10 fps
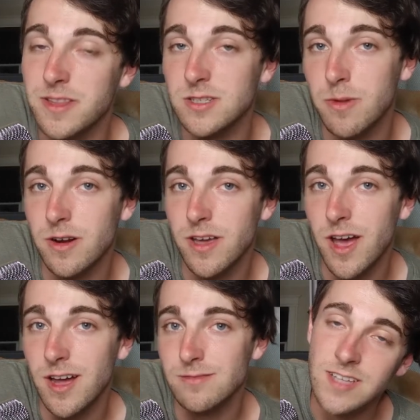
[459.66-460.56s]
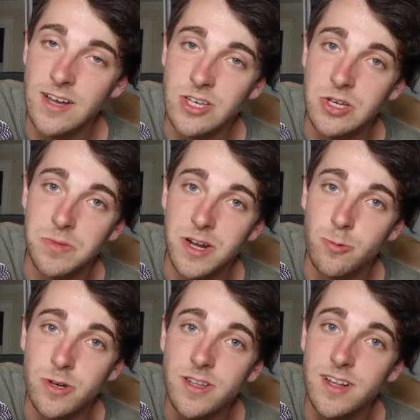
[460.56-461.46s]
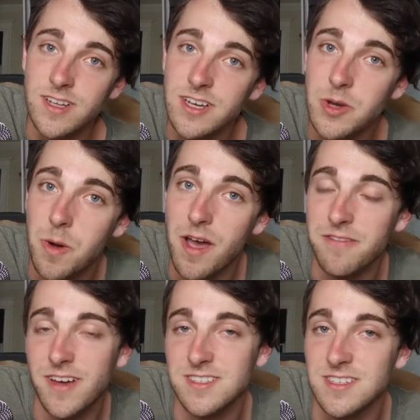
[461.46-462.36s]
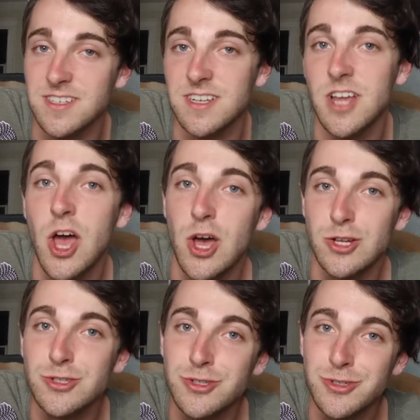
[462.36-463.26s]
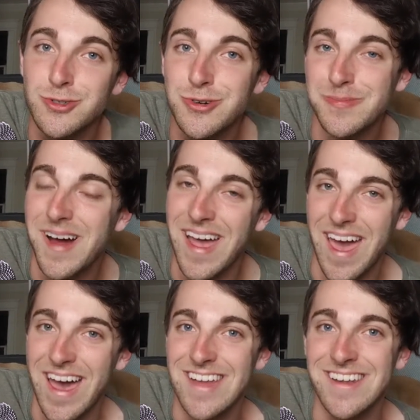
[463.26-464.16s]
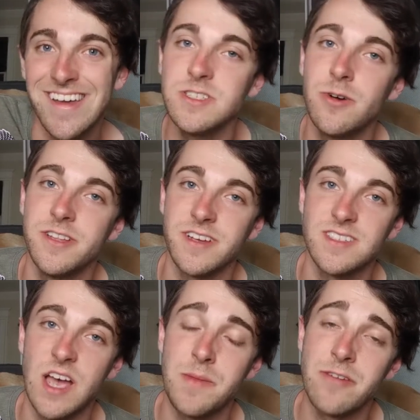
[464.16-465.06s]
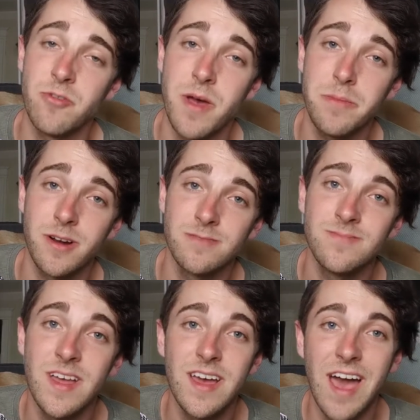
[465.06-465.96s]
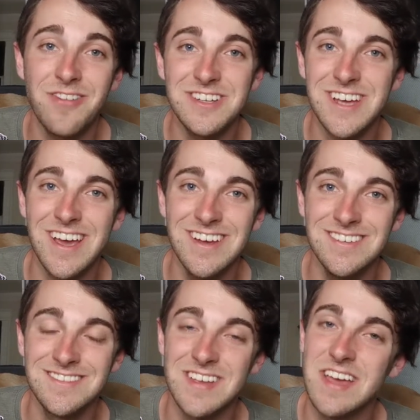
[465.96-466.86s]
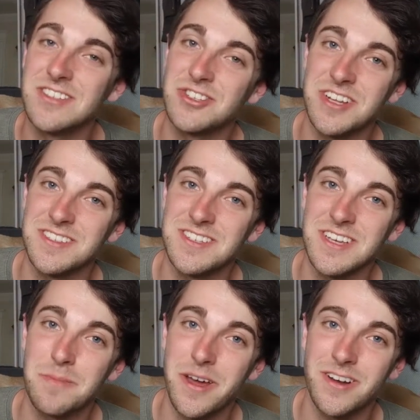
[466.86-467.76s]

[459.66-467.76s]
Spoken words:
I made this party hat? I'll tell you, but I will not tell you how I fastened it to my head. I will see you all next time, and remember, every day is a chance to get